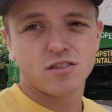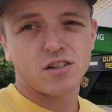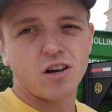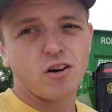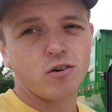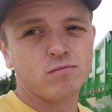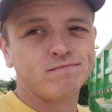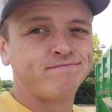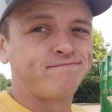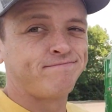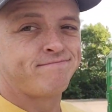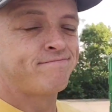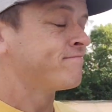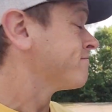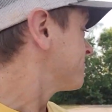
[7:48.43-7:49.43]
So
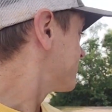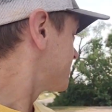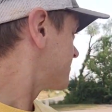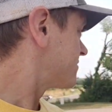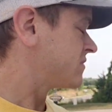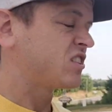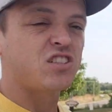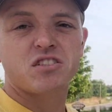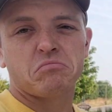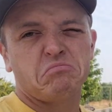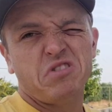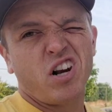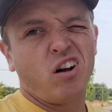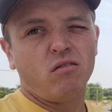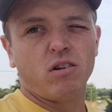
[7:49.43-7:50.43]

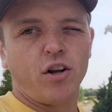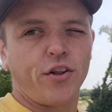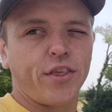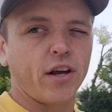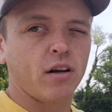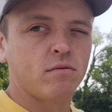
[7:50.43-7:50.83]
just, you know, little